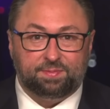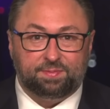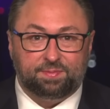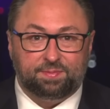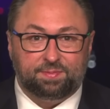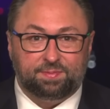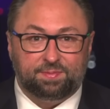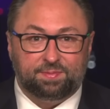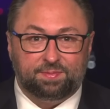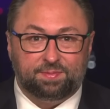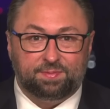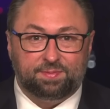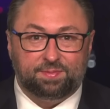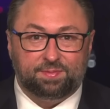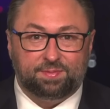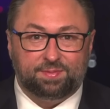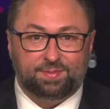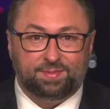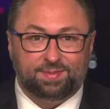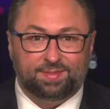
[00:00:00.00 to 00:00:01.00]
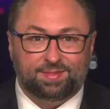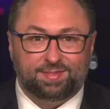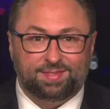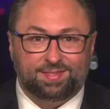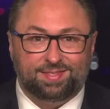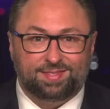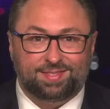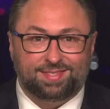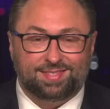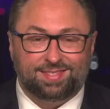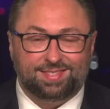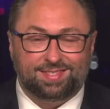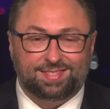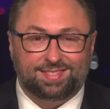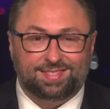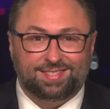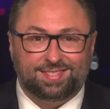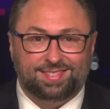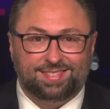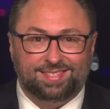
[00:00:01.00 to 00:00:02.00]

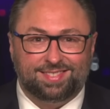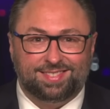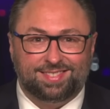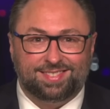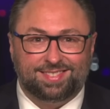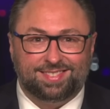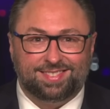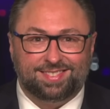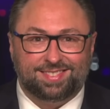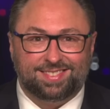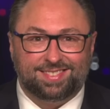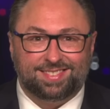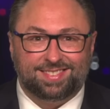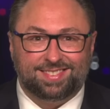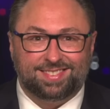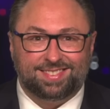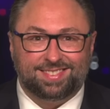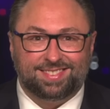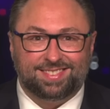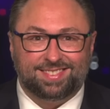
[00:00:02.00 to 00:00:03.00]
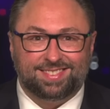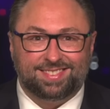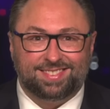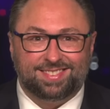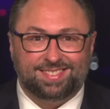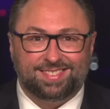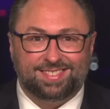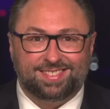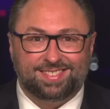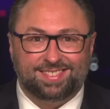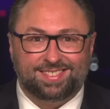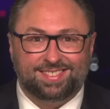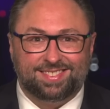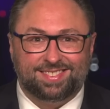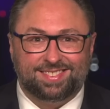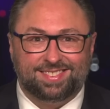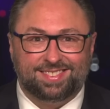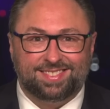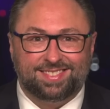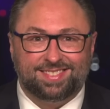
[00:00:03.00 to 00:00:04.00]

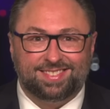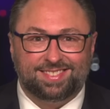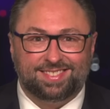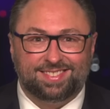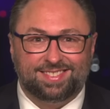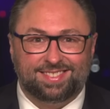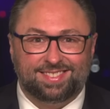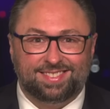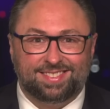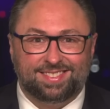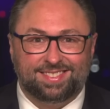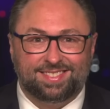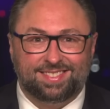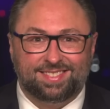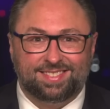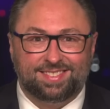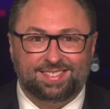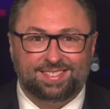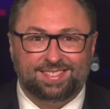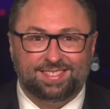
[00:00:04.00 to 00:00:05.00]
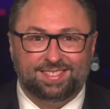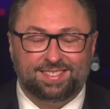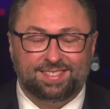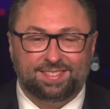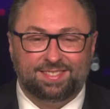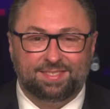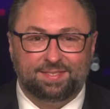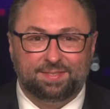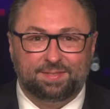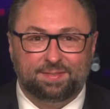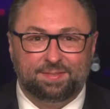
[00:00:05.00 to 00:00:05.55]
(not speaking)